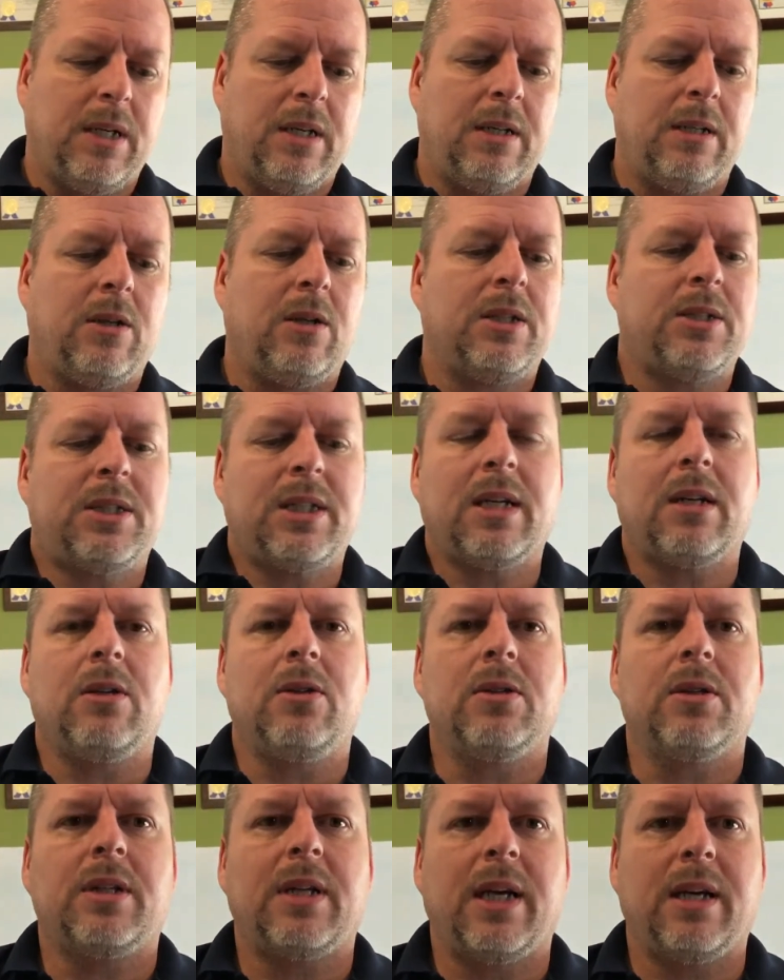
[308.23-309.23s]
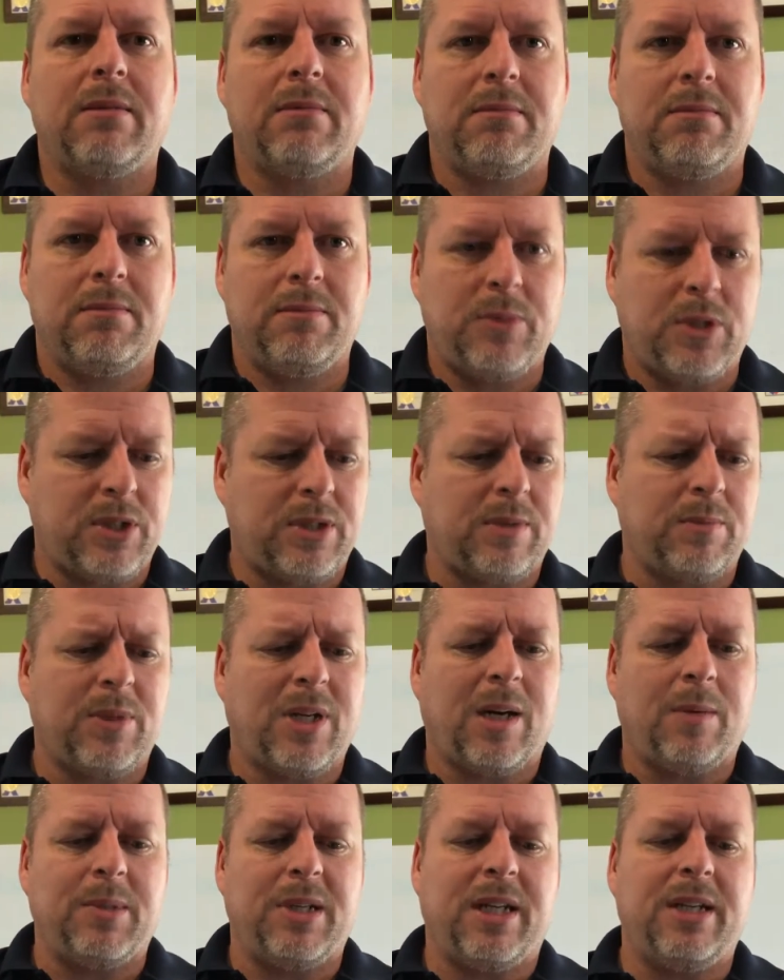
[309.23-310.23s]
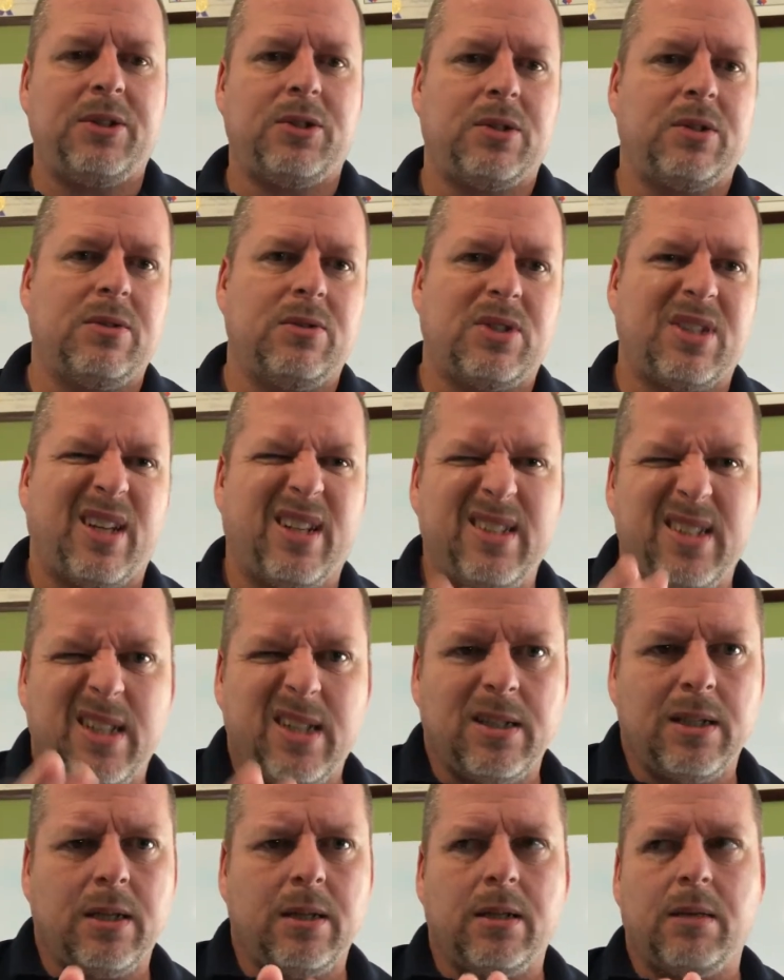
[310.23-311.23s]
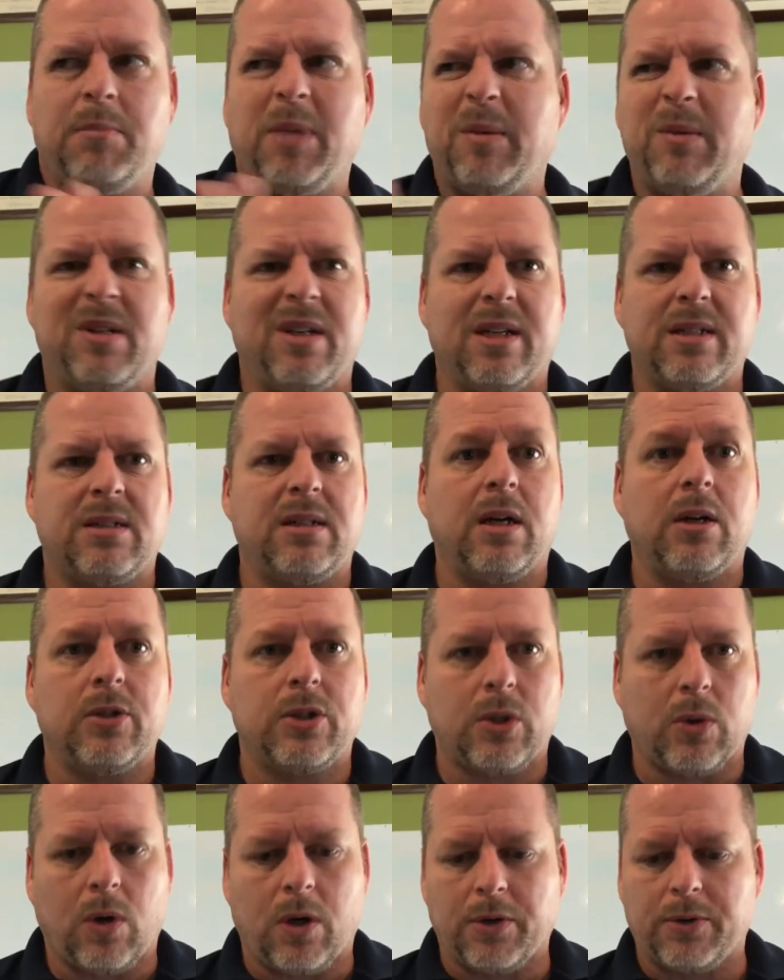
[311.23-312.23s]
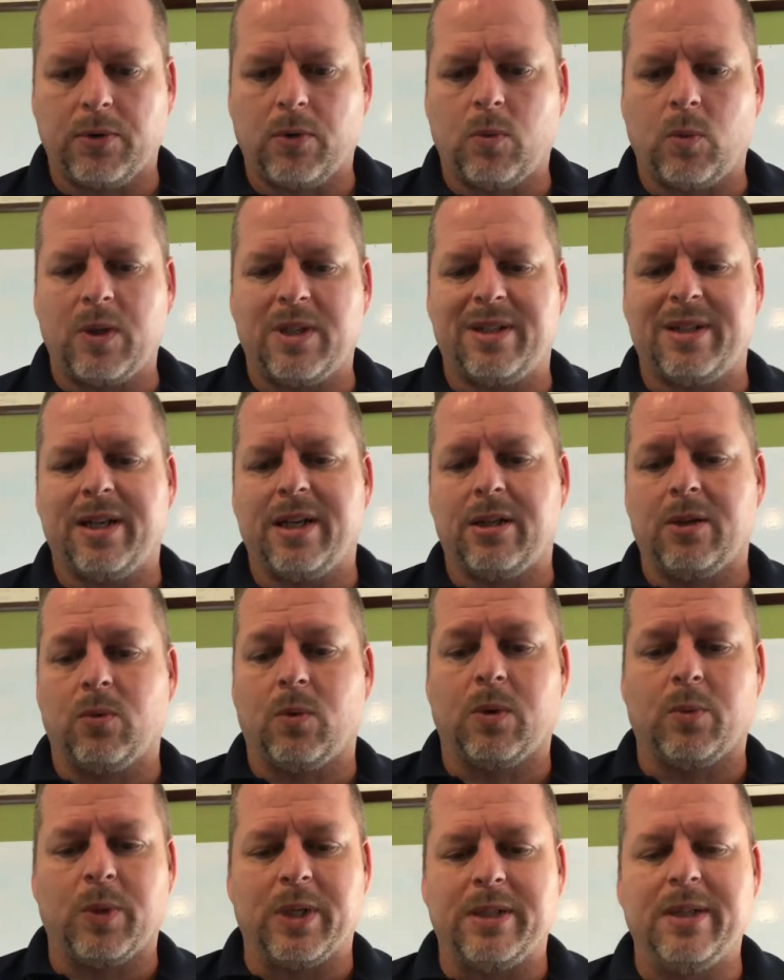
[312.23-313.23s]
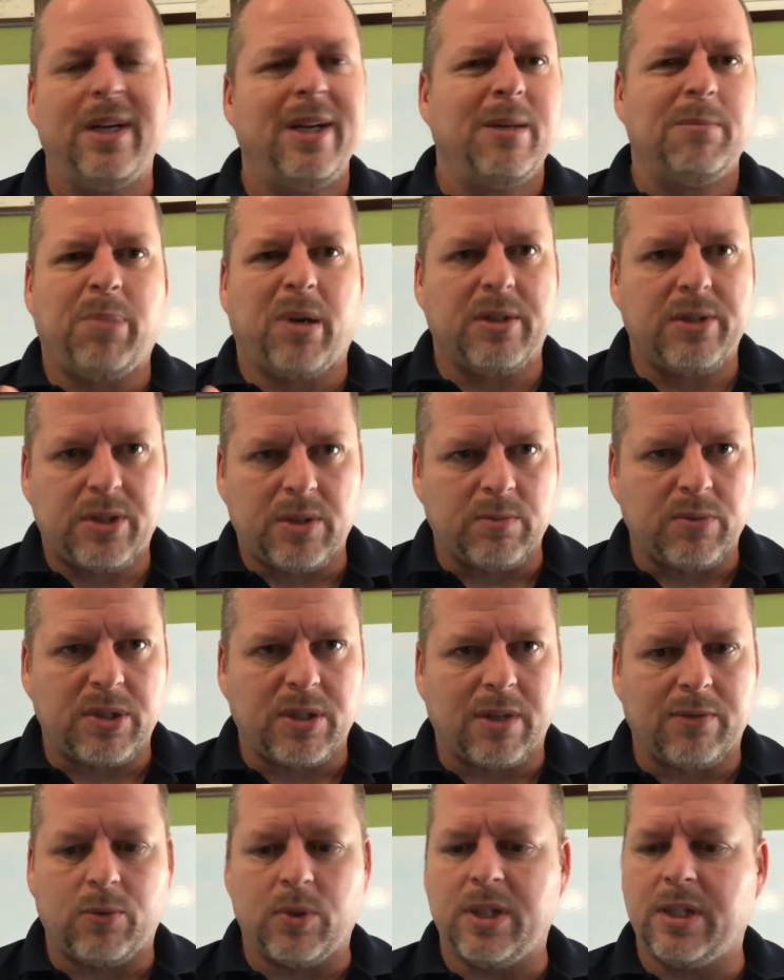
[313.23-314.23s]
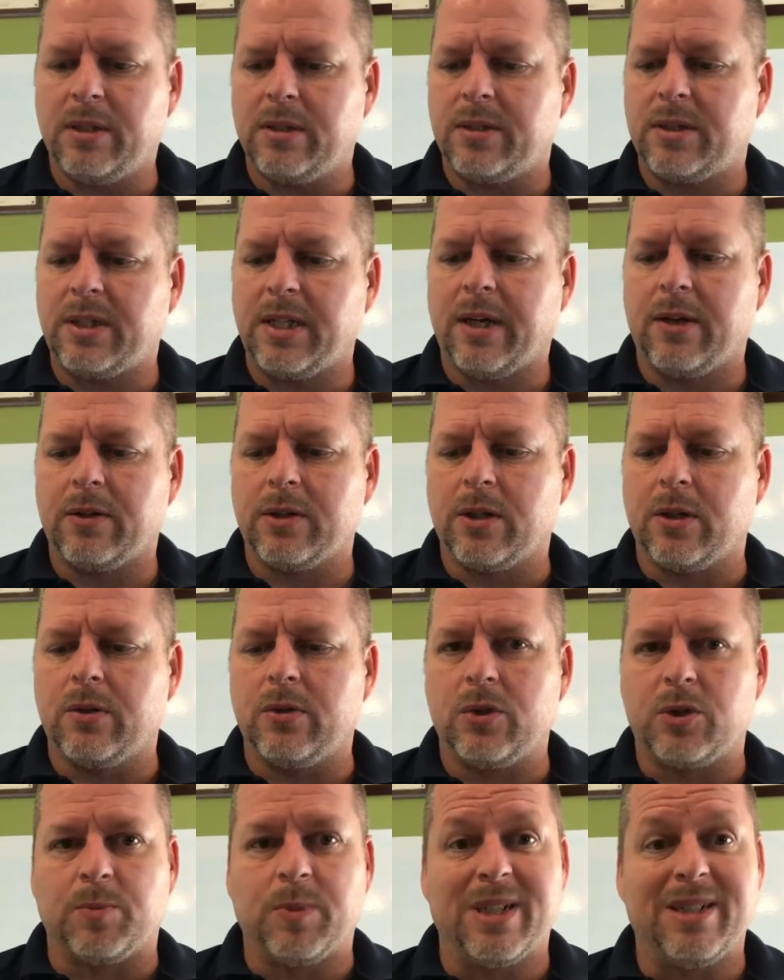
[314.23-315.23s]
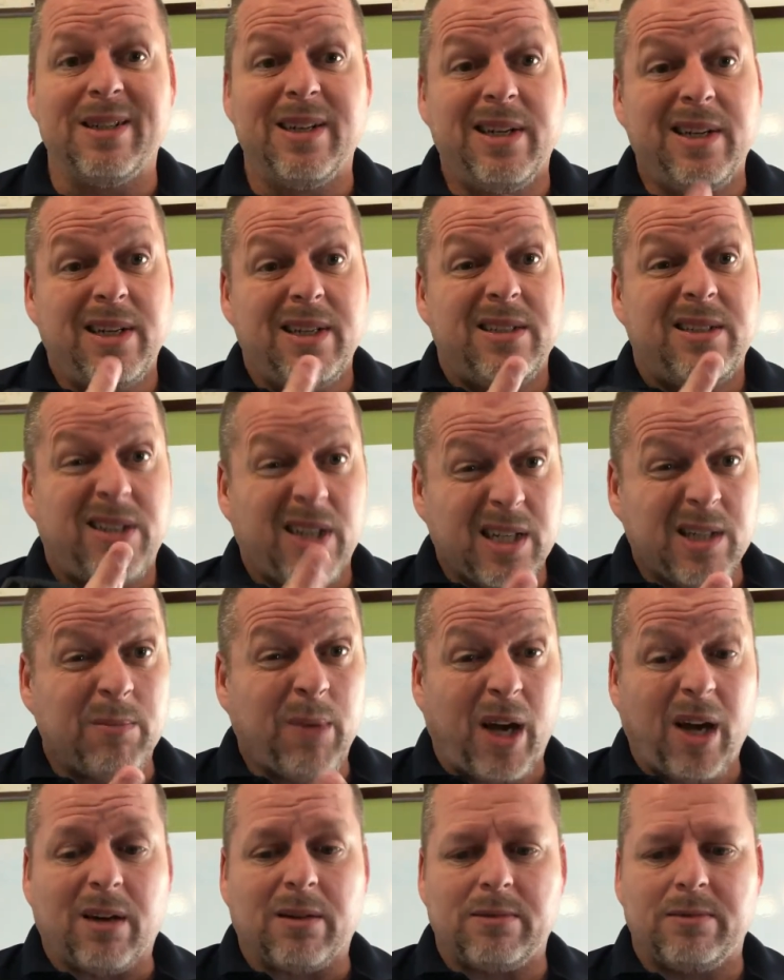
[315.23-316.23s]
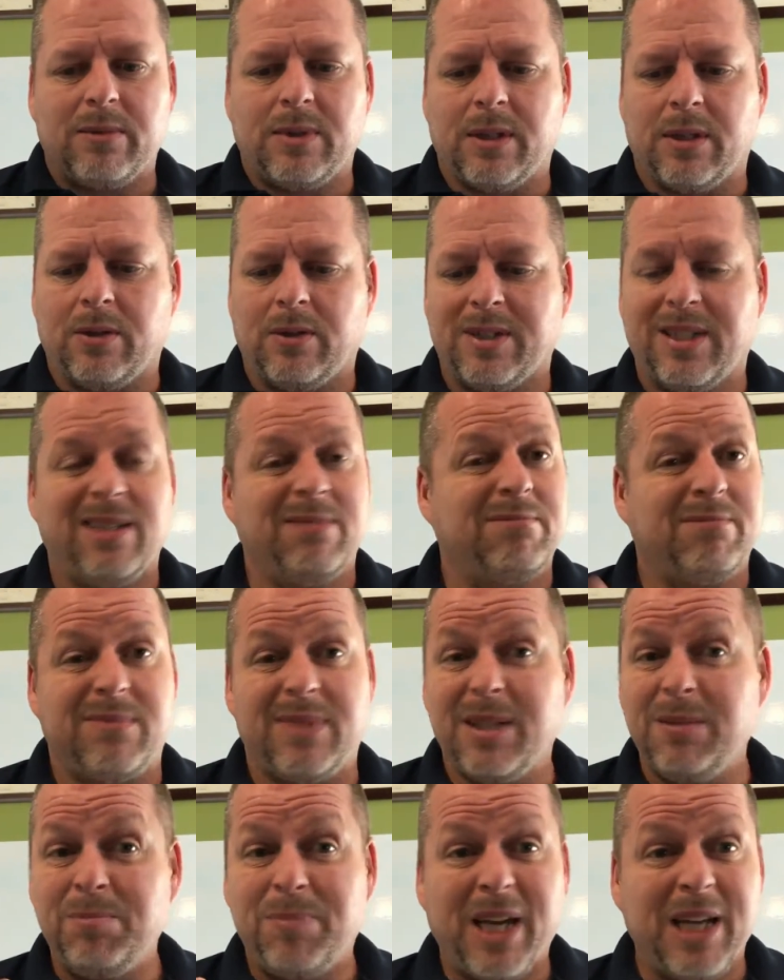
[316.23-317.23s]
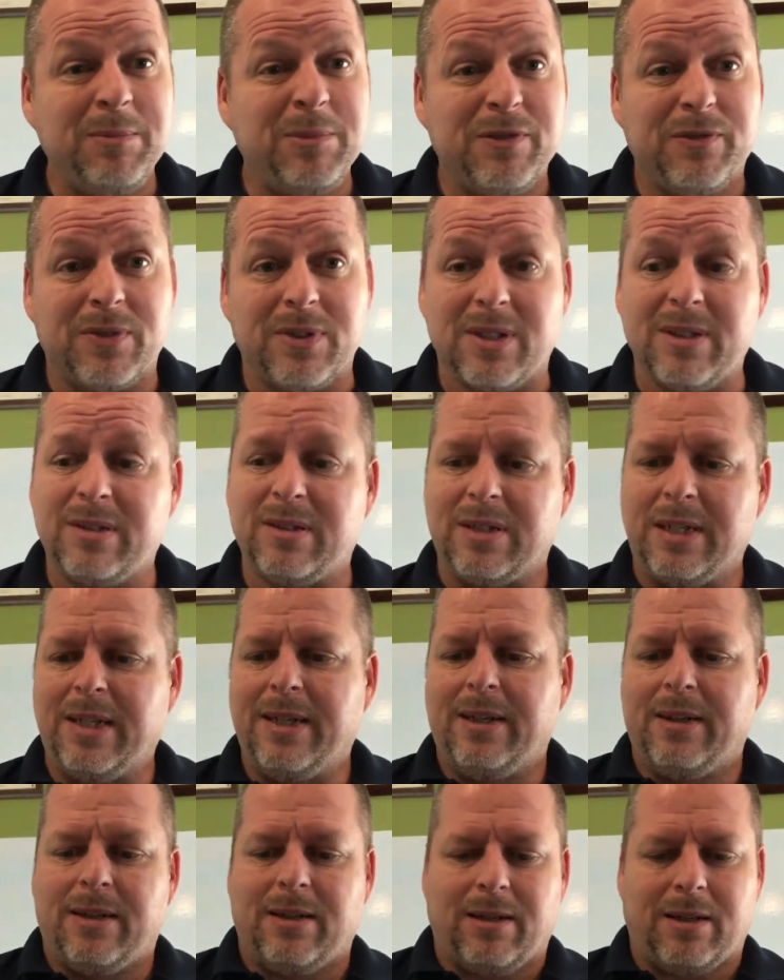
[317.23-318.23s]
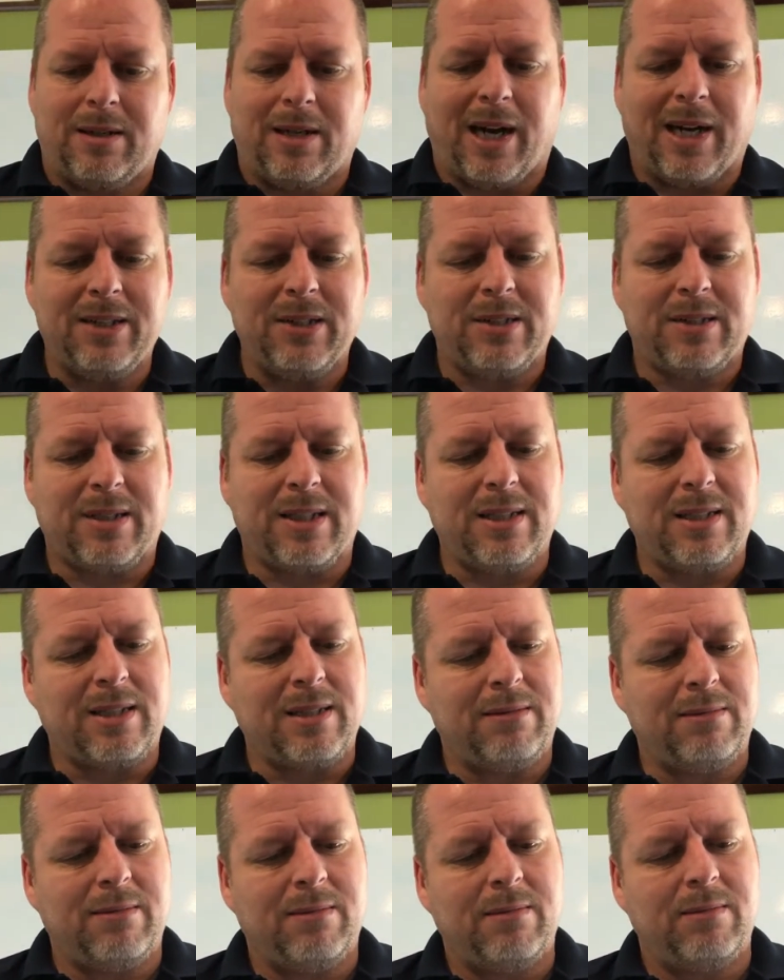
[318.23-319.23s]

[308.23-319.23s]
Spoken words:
let's take a look at just some combinations that I did, and then maybe the next day or so I'll throw one together where we punch some stuff with it and see how it goes. But check them out. Again, didn't pay me for this. I just think that,